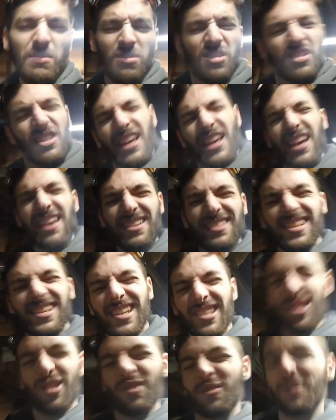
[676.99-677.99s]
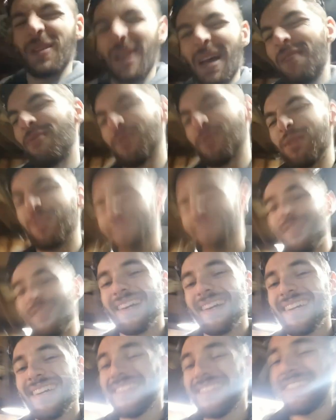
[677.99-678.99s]
It's not too loud for a
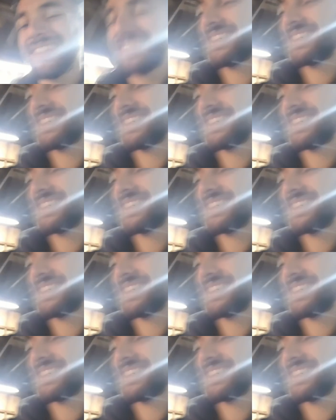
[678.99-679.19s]
garage.